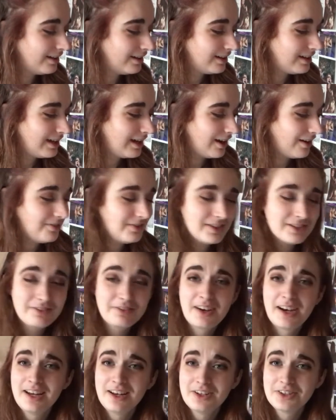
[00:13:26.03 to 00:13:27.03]
Yeah, I'm just
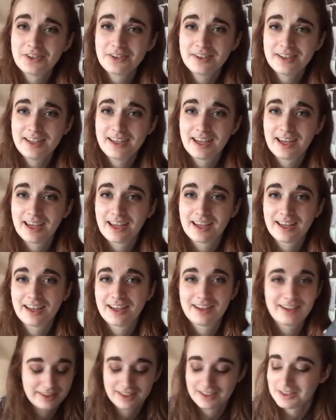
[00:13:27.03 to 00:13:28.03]
really enjoying it.
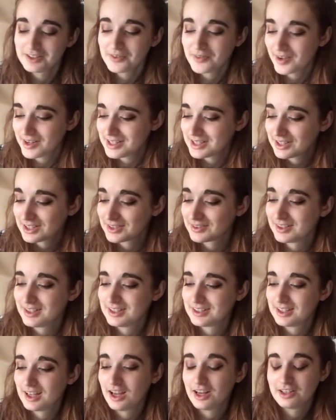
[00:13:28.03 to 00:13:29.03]
There's not much else for me to
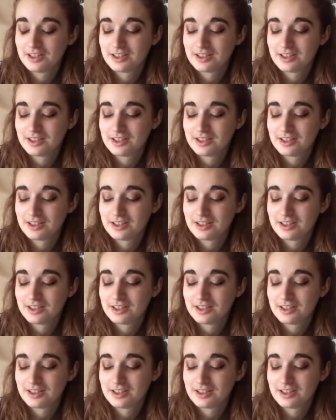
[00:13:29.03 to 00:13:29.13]
say,